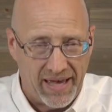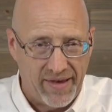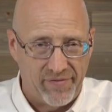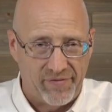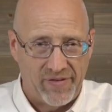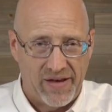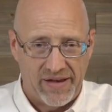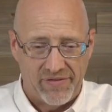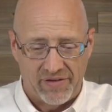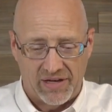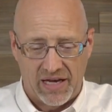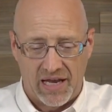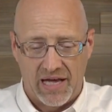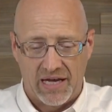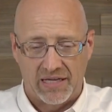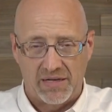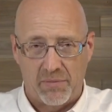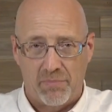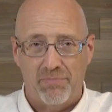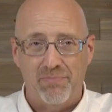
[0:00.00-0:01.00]
at 5
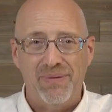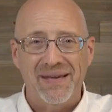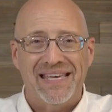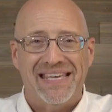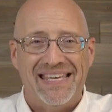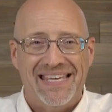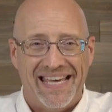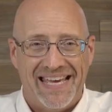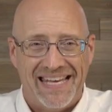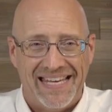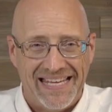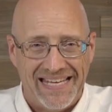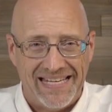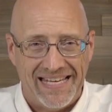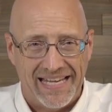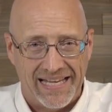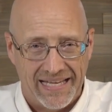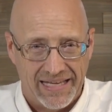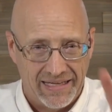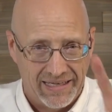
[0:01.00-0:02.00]
o'clock
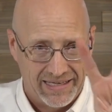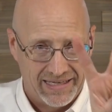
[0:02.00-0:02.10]
beginning